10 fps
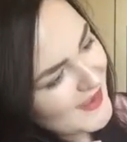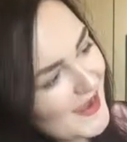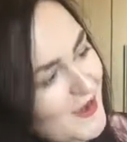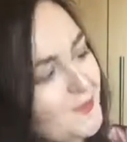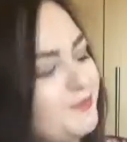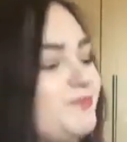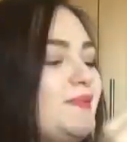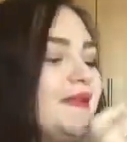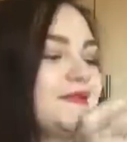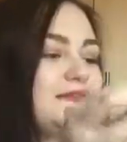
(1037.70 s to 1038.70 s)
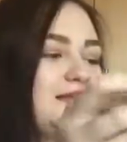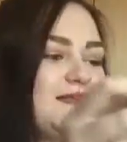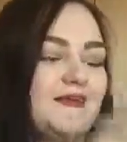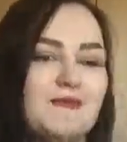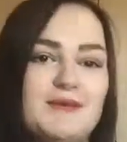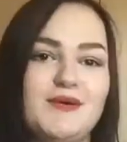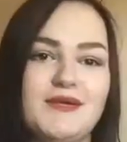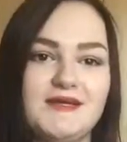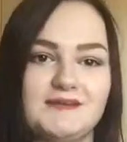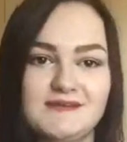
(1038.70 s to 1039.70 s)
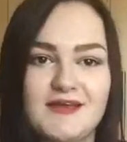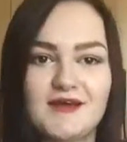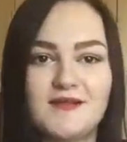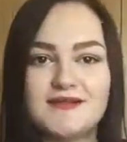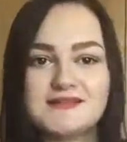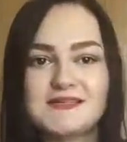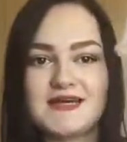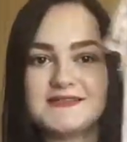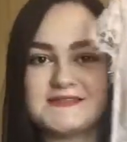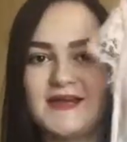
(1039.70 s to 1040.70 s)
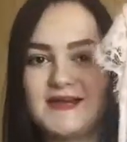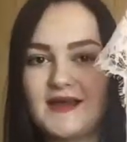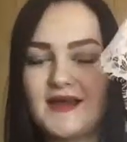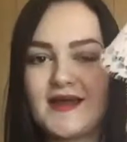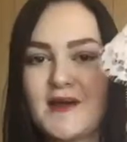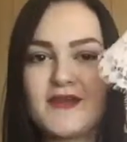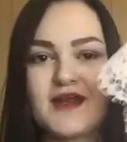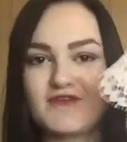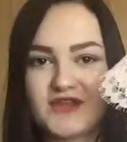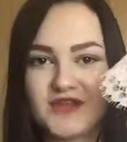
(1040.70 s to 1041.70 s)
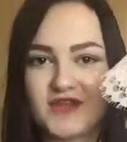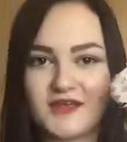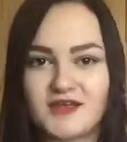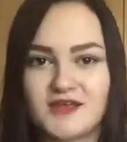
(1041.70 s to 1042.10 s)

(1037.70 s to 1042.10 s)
how big do they think my butt is? I got this size 10, like I am in everything.